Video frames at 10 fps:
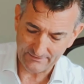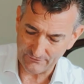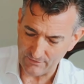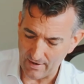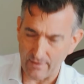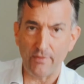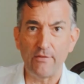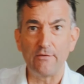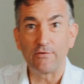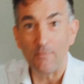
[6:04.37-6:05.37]
rather
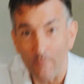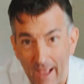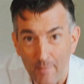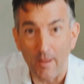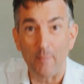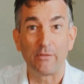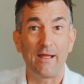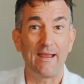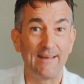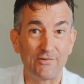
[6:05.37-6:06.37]
than to
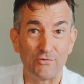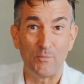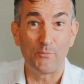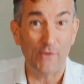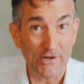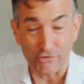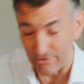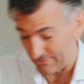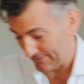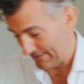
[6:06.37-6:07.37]
apply additional pressure.